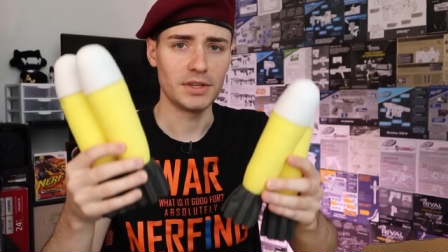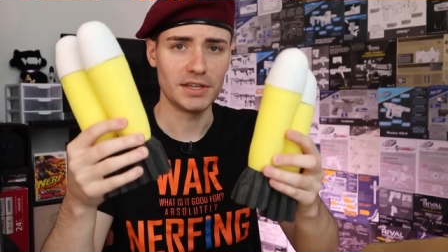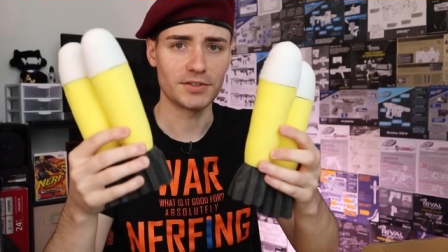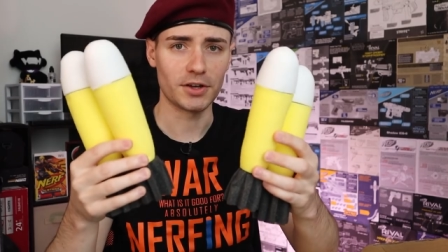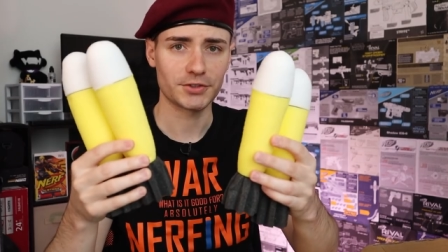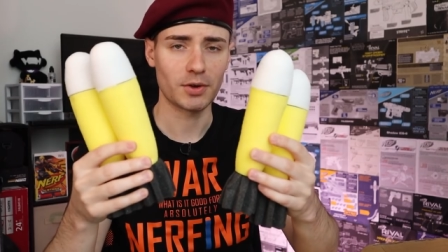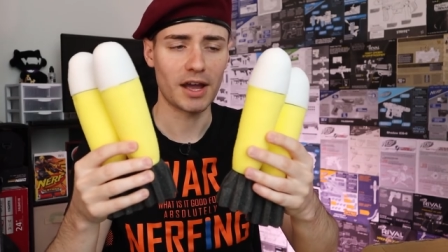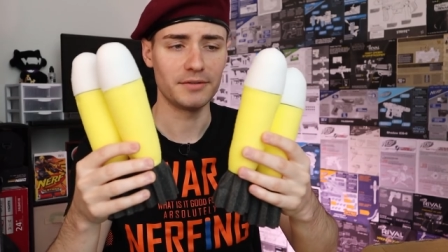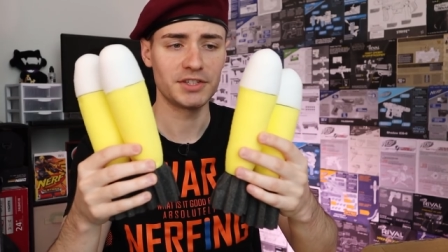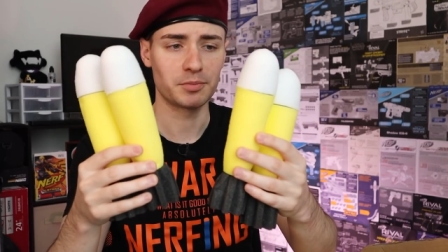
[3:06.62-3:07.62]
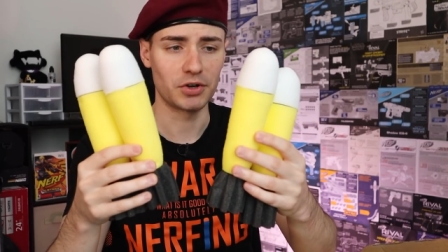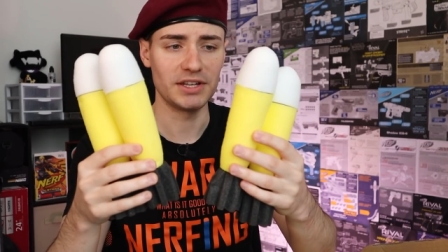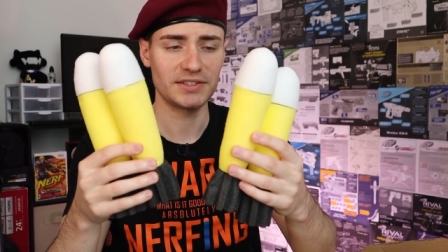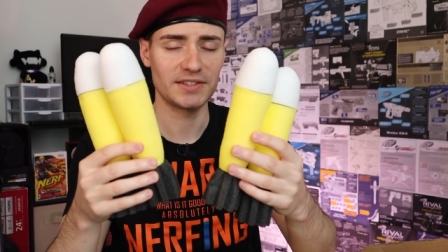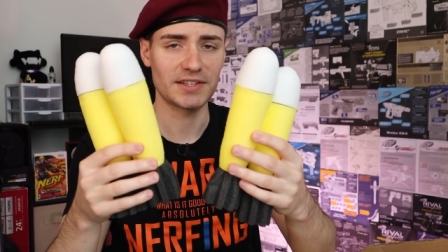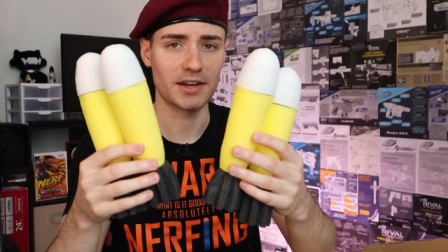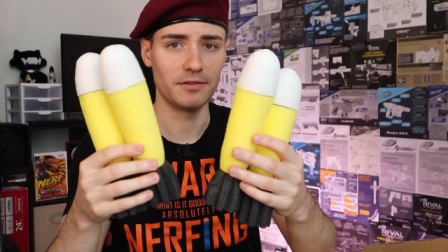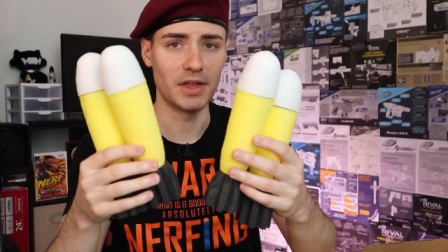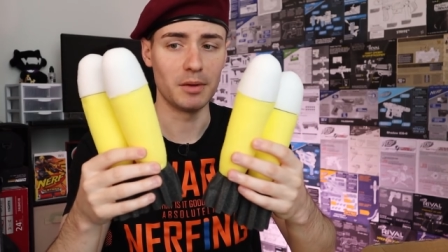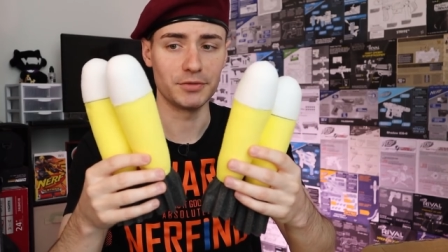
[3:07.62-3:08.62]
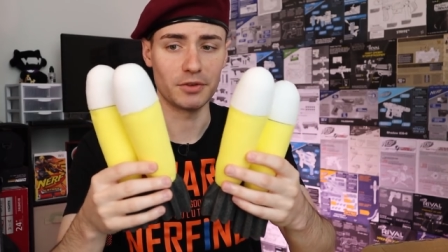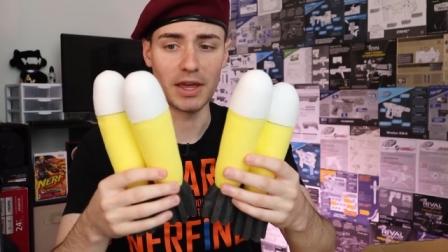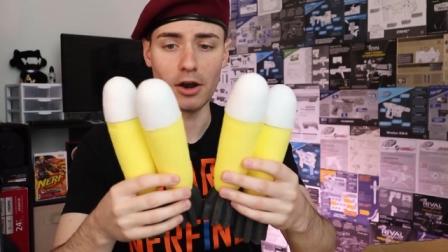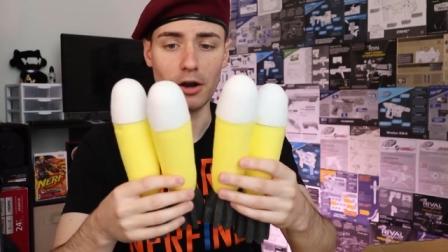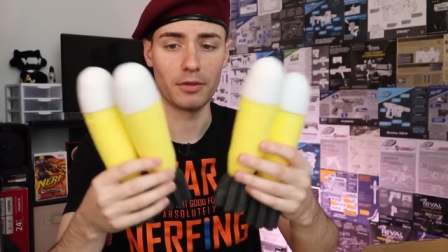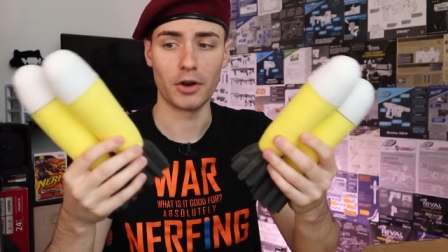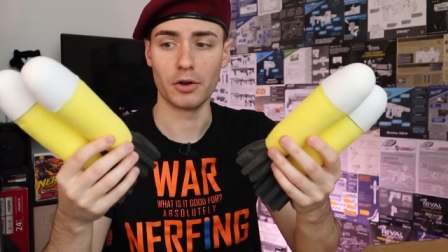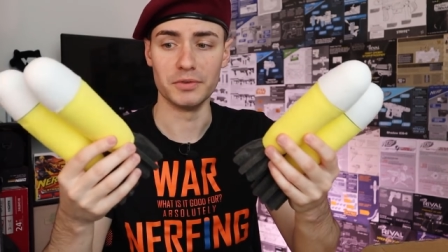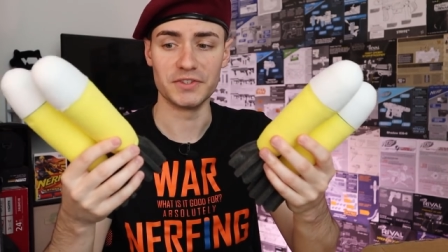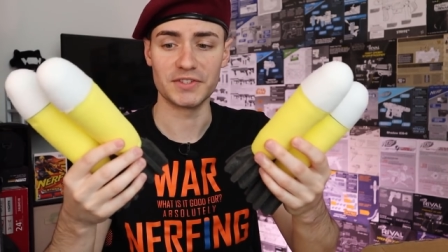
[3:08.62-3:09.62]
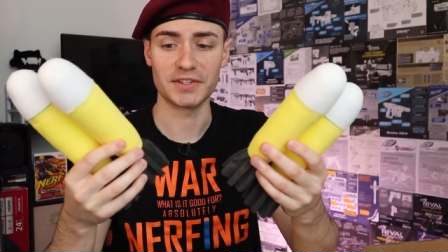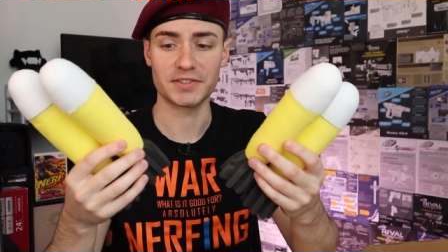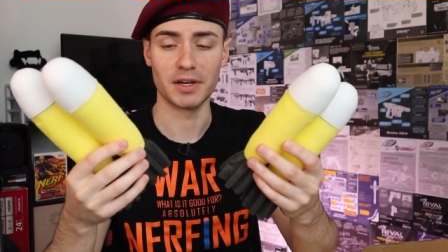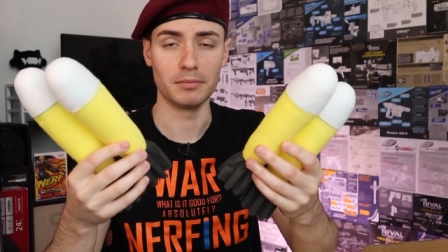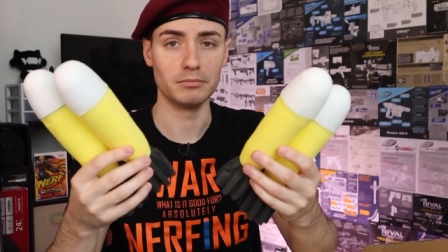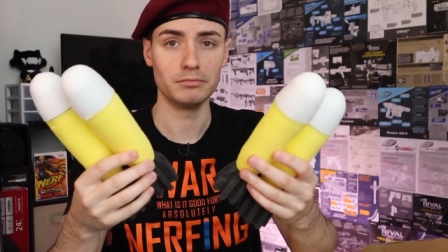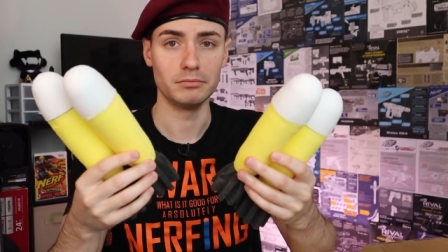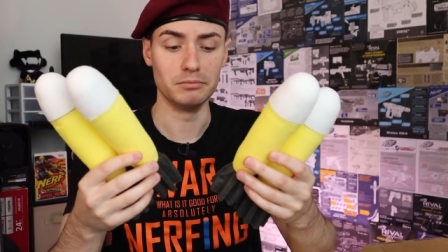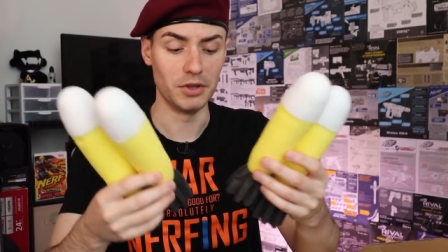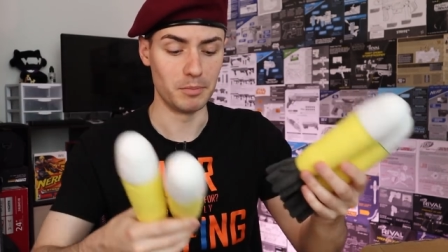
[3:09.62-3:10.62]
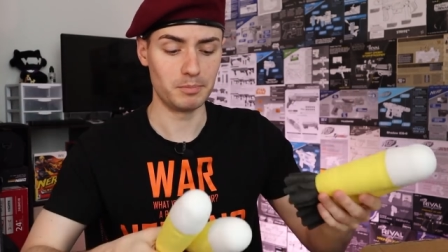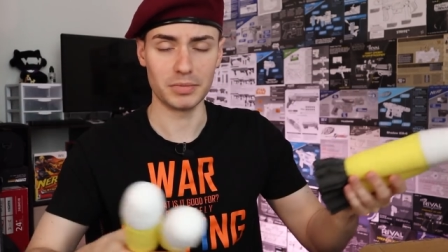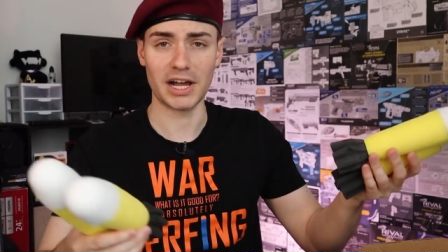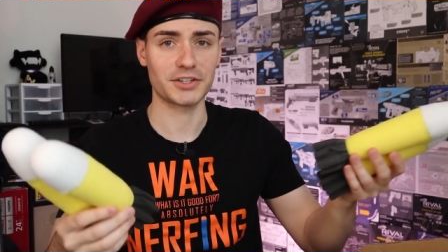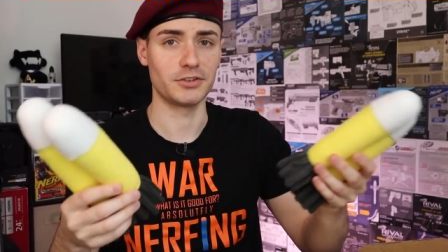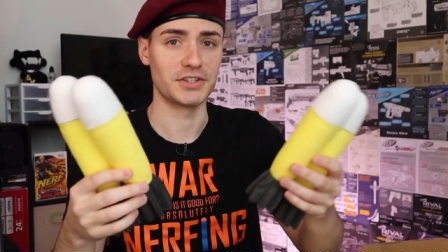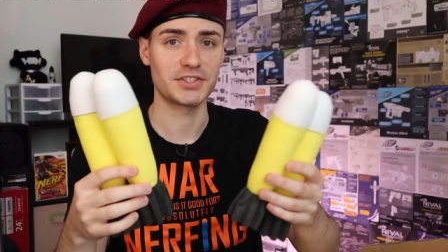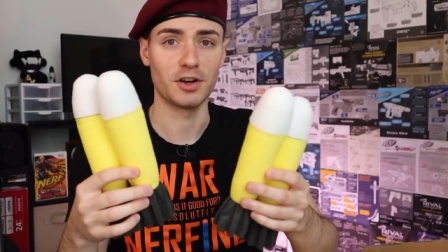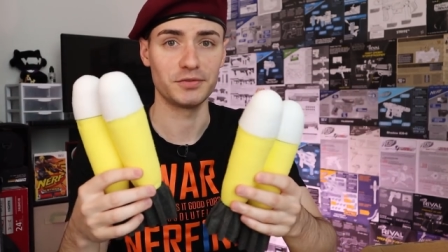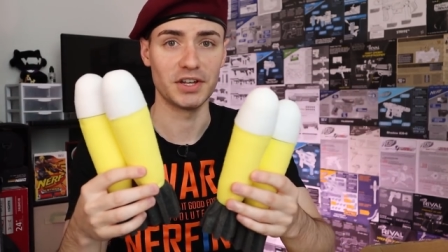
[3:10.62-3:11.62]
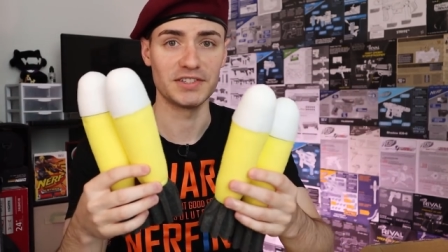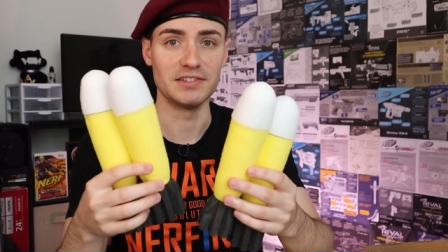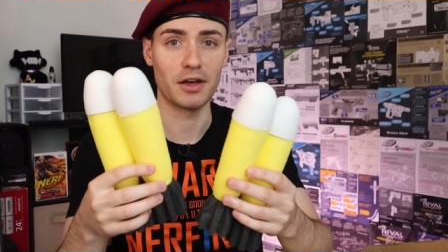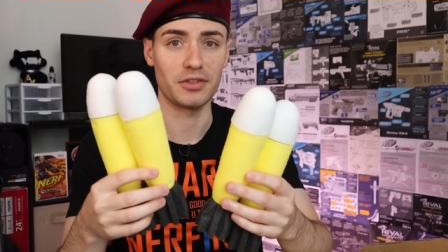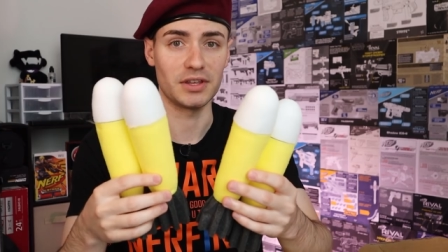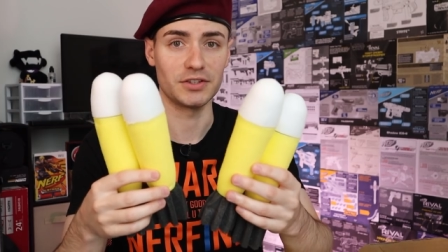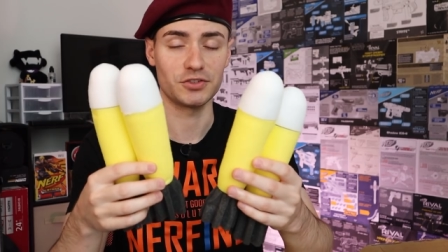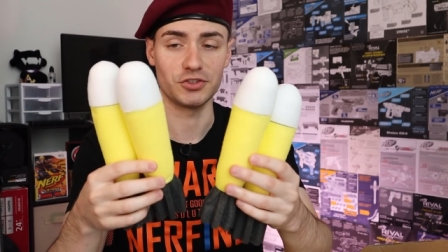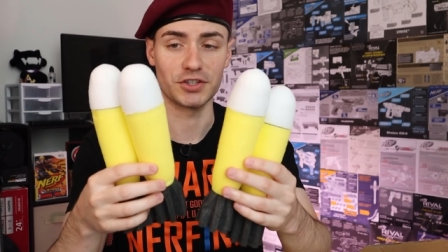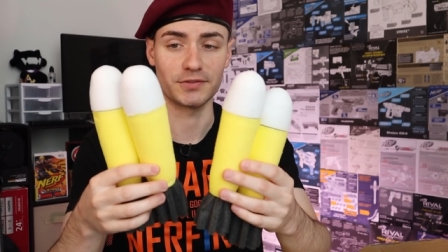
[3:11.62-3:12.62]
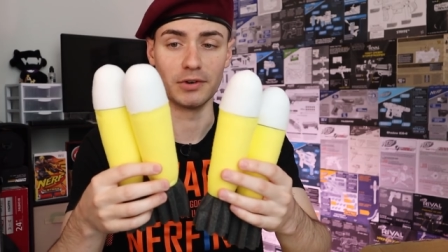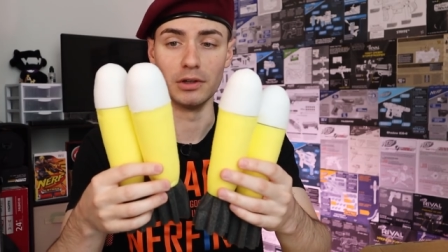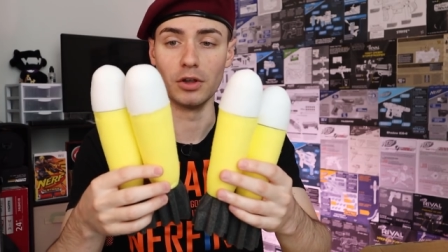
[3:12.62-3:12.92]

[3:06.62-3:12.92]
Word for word: these also have springs inside of them, so they are their own system. The blaster itself does nothing, it's just for